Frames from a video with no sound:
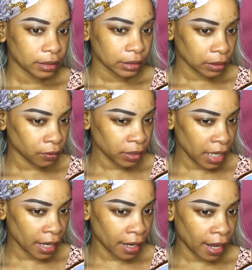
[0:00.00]
So
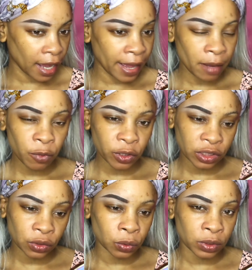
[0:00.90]
yeah, I am going
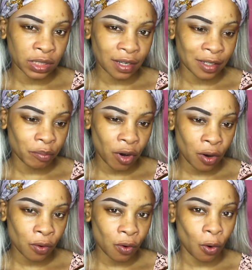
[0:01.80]
to do the other brow